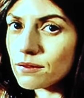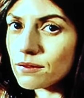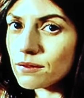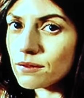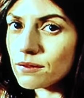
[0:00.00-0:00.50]

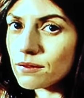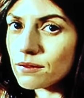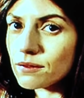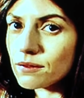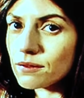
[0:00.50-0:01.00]

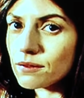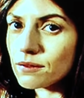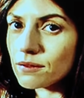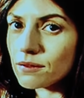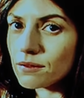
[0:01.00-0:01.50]

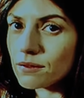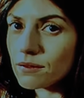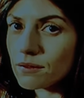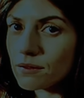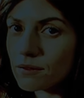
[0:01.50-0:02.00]
This person isn't speaking.